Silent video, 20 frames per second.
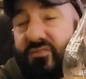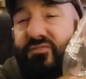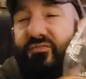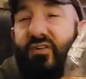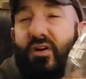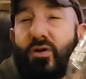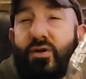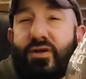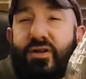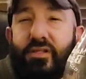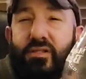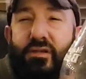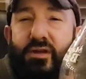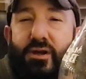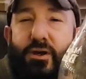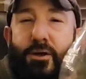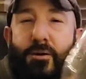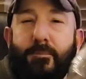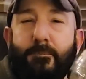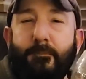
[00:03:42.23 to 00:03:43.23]
It's very
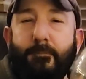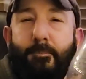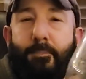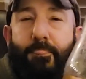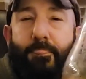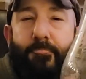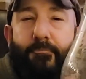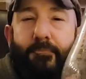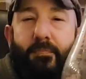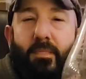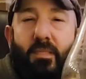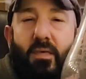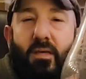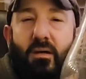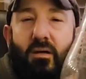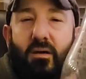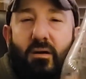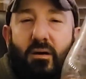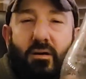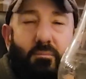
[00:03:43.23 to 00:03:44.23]
clear,
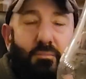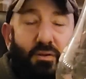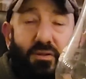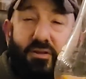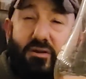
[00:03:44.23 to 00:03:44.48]
but